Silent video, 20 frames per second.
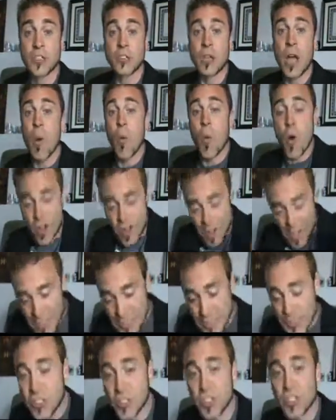So I want
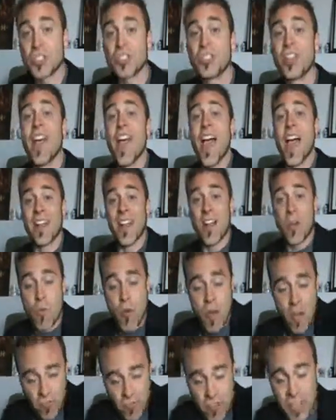answers, and I
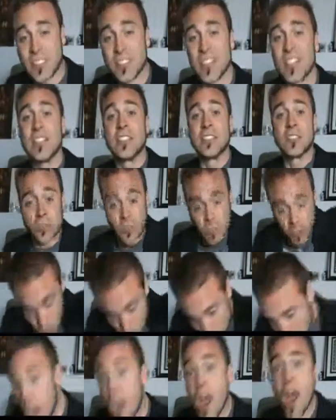want these answers
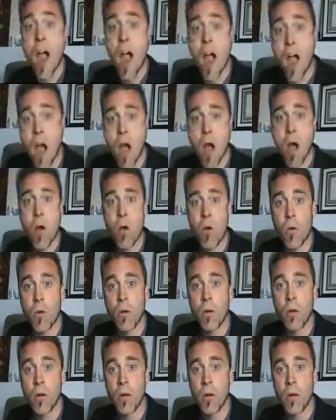now!